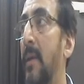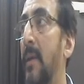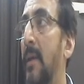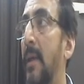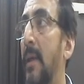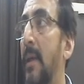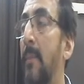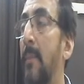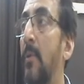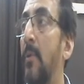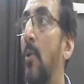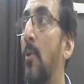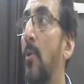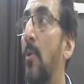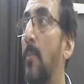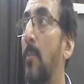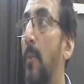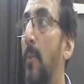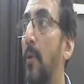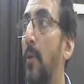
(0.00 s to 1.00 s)

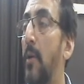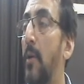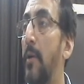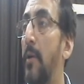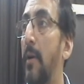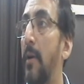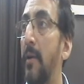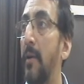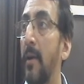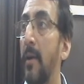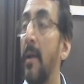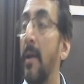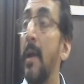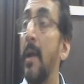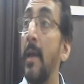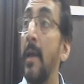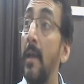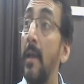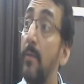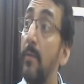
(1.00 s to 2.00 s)
Immunomodulated drug.
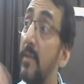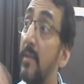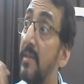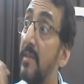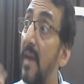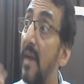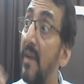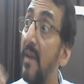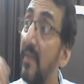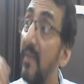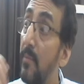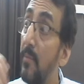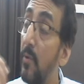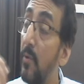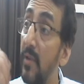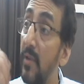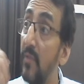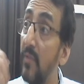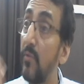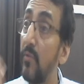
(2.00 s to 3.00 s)
If the child's
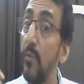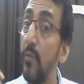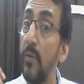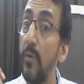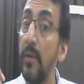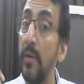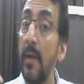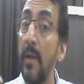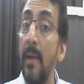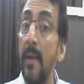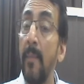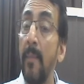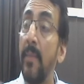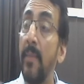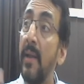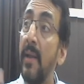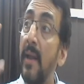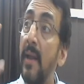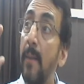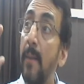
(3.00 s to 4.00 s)
immunity is good,
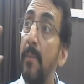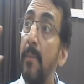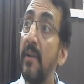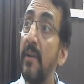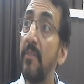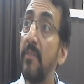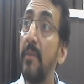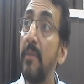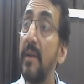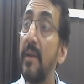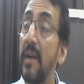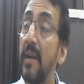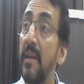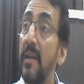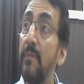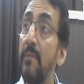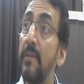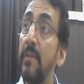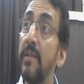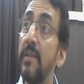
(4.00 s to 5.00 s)
then upper respiratory tract
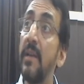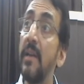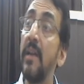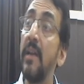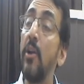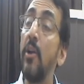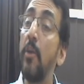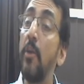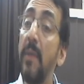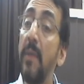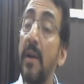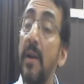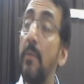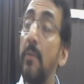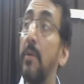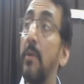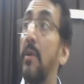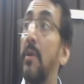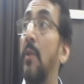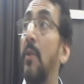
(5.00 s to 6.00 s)
infection cannot be
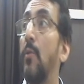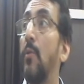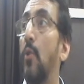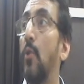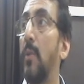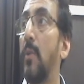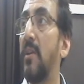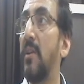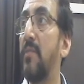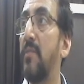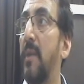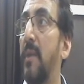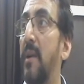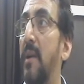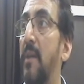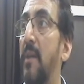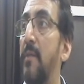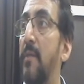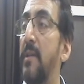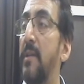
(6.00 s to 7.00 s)
converted into lower
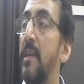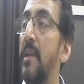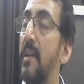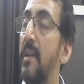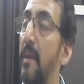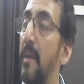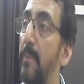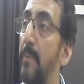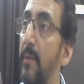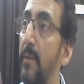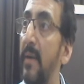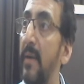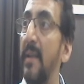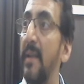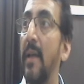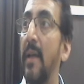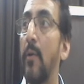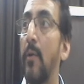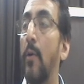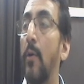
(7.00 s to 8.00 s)
respiratory infection. It can prevent
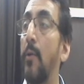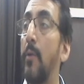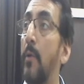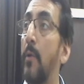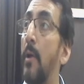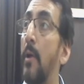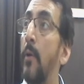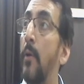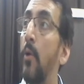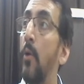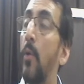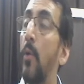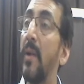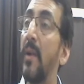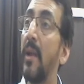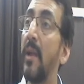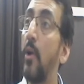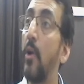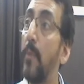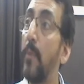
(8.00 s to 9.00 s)
that, or
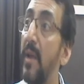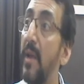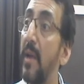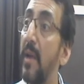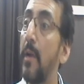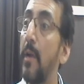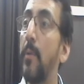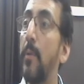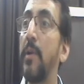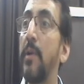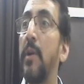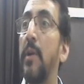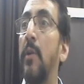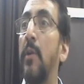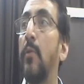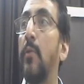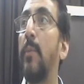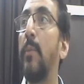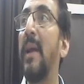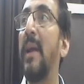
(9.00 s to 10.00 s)
lower cannot be converted
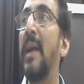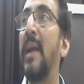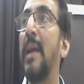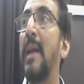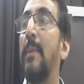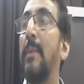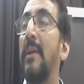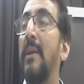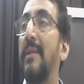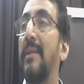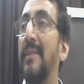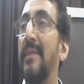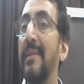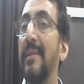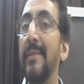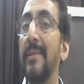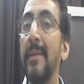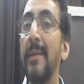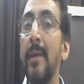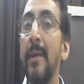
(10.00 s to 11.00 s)
into parenchymal
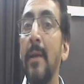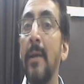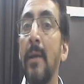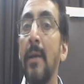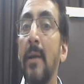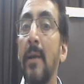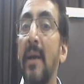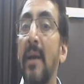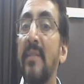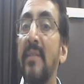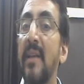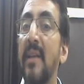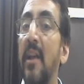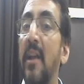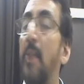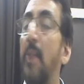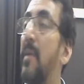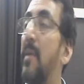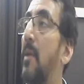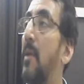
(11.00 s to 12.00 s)
disease. Kasa
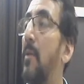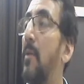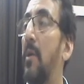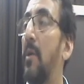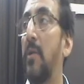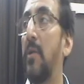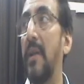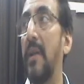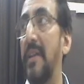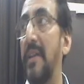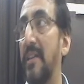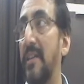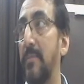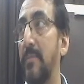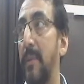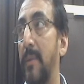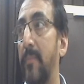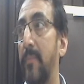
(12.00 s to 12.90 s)
cannot be converted into Rajayakshma.